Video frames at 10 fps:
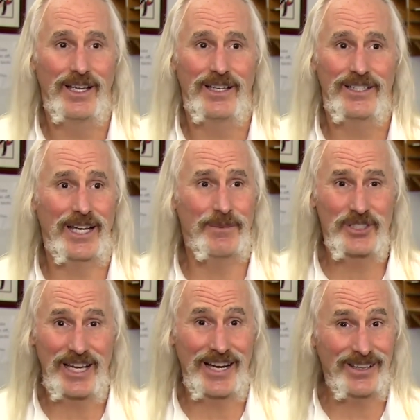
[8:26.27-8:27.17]
James
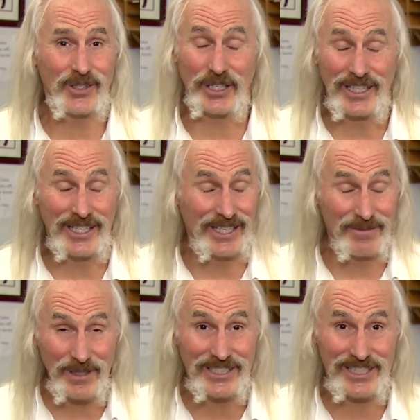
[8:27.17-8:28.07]
Taylor, are you
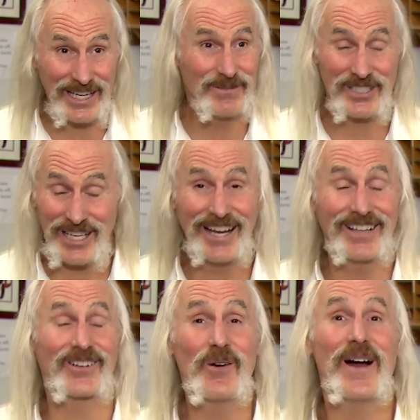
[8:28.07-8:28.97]
kidding me? James
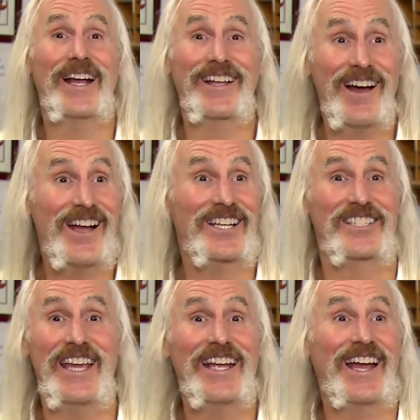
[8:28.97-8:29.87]
Taylor, oh my gosh,
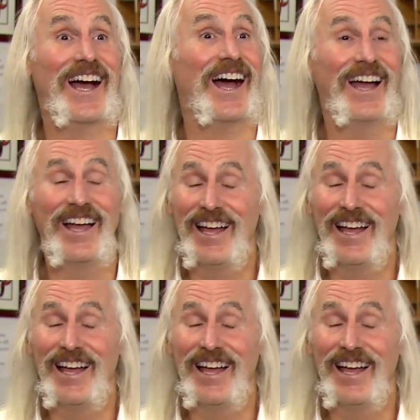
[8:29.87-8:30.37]
that guy,